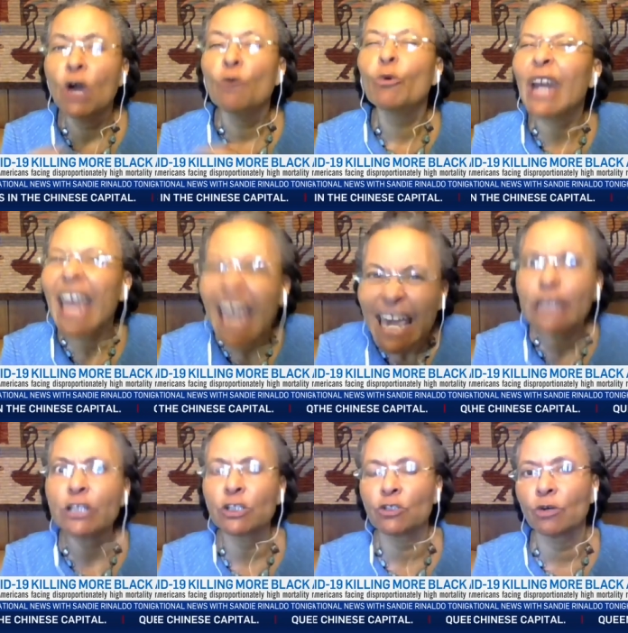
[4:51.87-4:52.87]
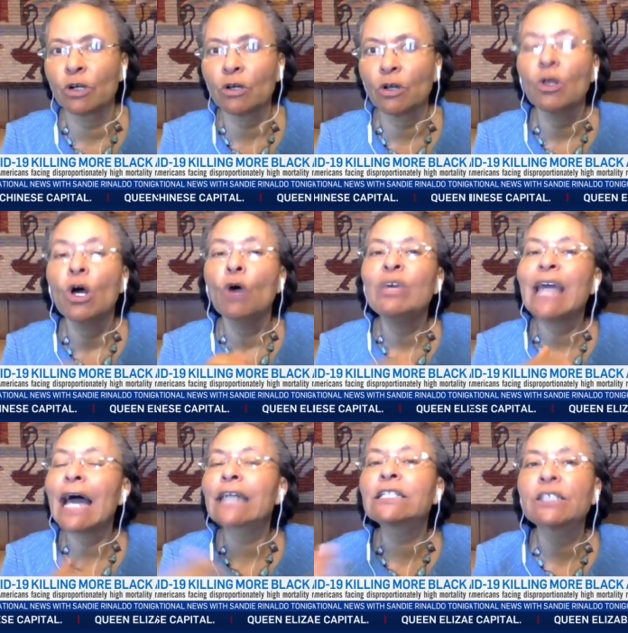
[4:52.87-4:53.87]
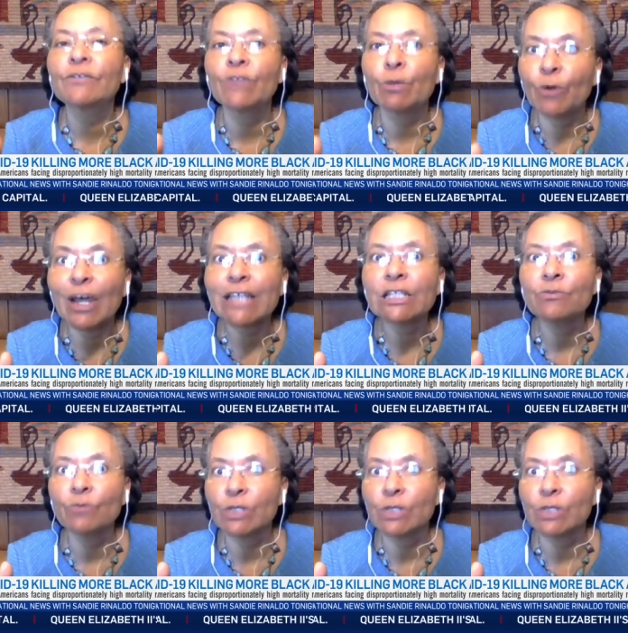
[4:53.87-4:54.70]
We're ahistorical. We act as if the present,